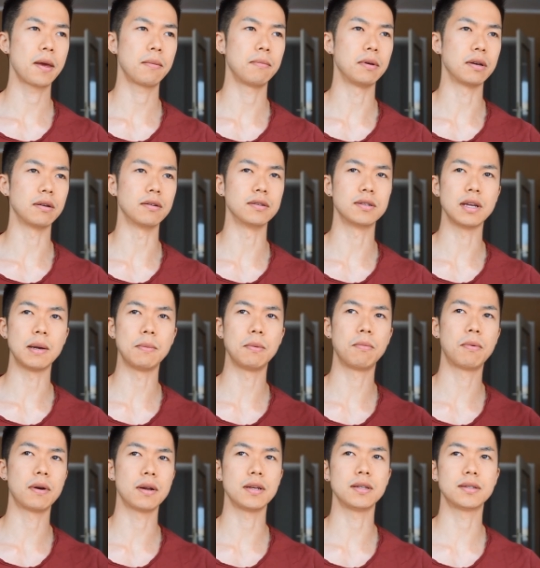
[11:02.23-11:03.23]
because
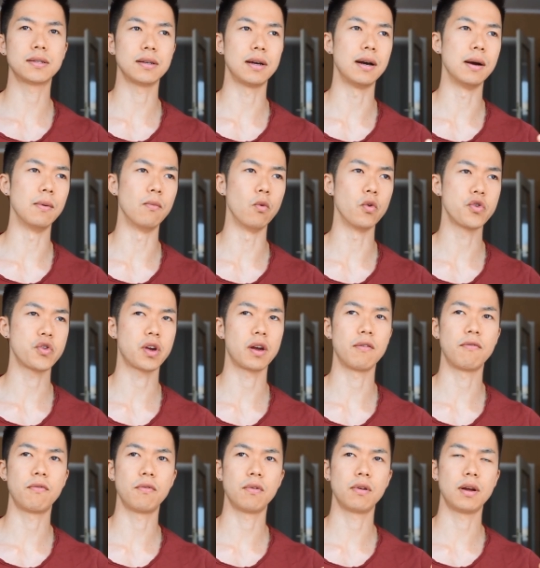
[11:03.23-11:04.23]
everybody's um,
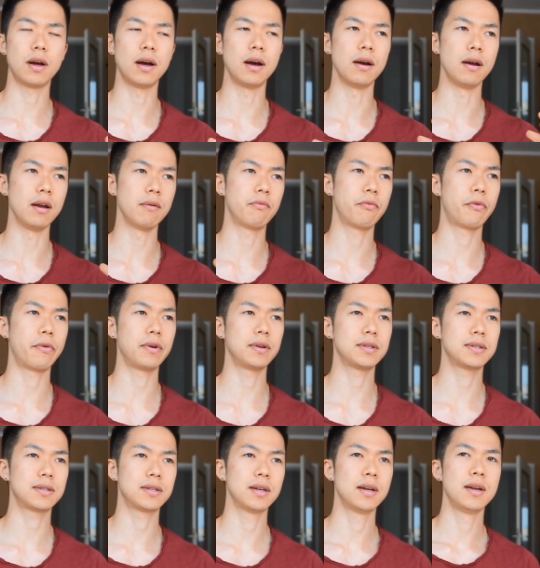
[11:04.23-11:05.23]
watching, uh,
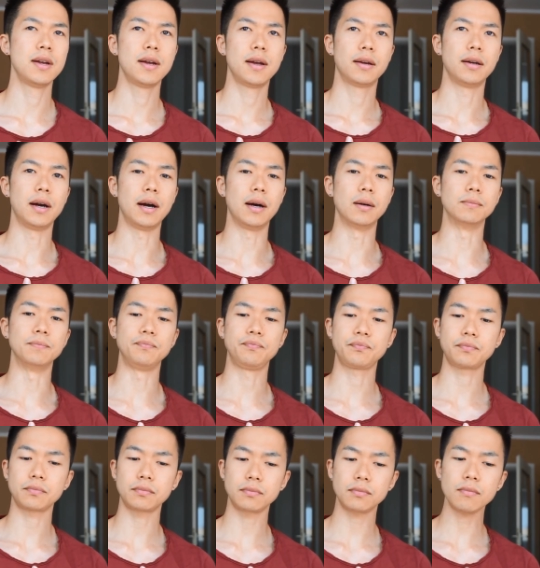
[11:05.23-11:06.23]
everybody's um,
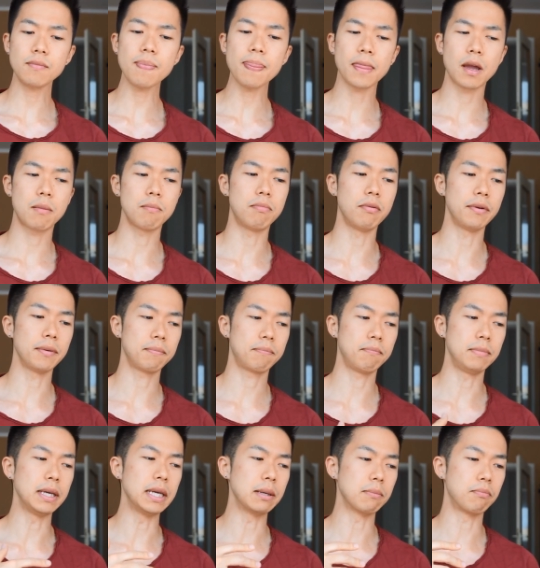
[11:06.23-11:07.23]

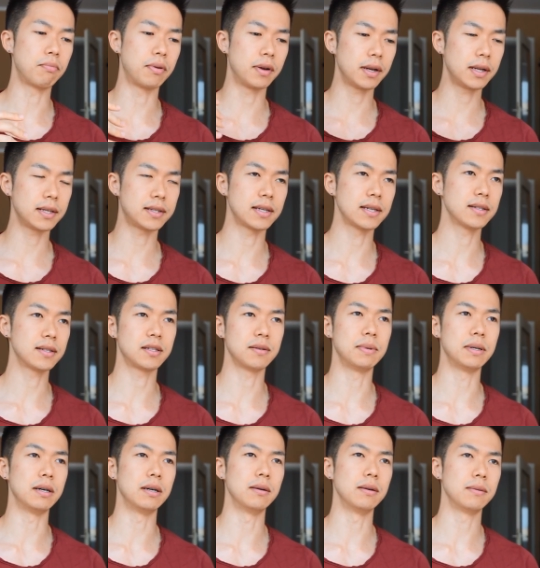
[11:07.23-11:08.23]
being pretty
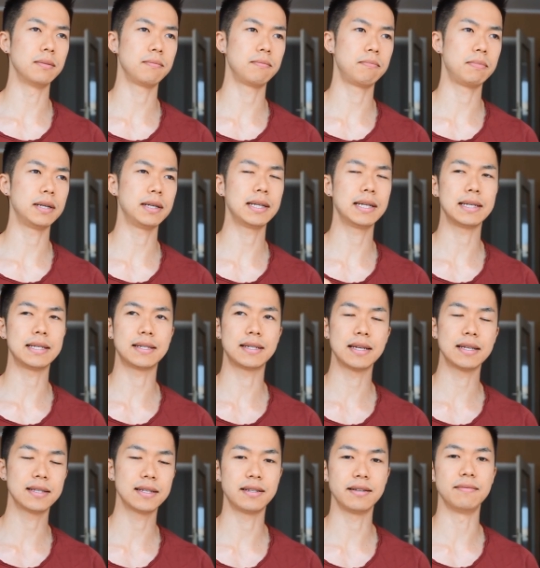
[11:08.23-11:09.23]
sensitive about pretty
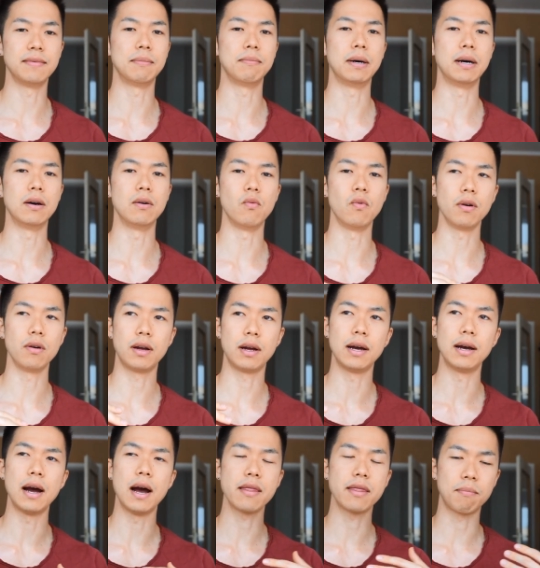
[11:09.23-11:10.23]
sensitive about uh,
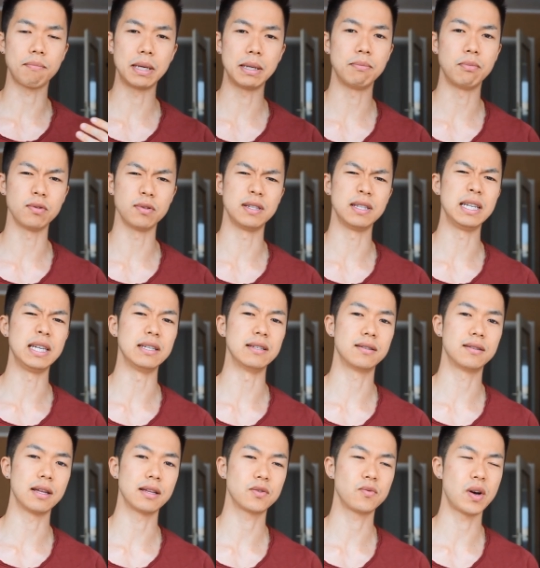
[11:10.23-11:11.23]
other people's
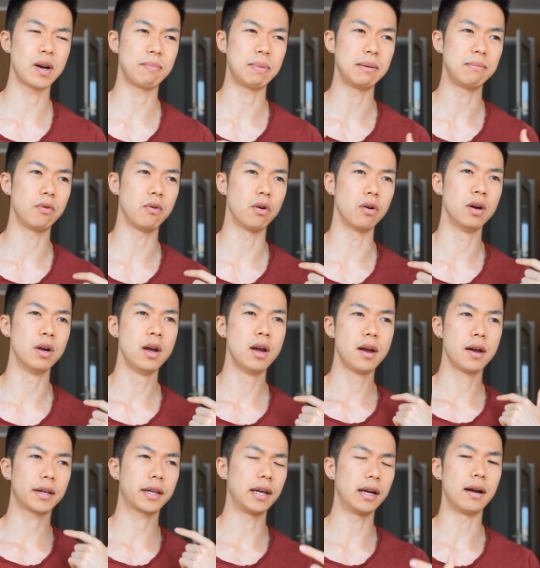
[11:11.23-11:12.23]
needs. That's why people
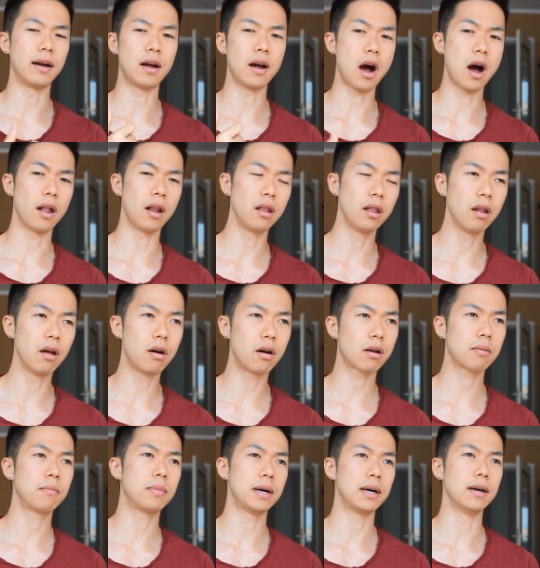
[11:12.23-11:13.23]
care a
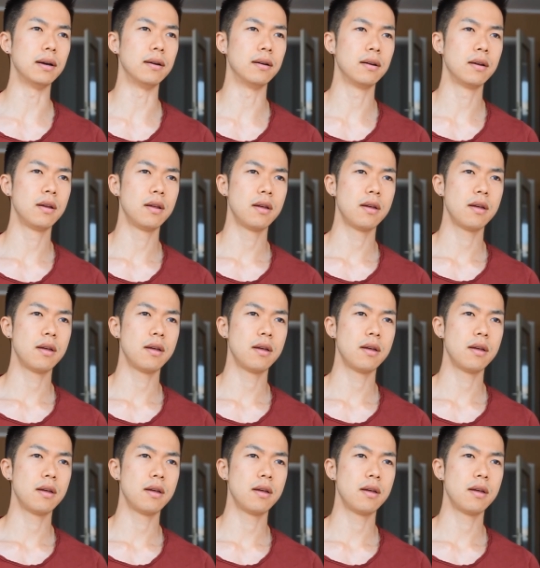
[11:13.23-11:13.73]
lot about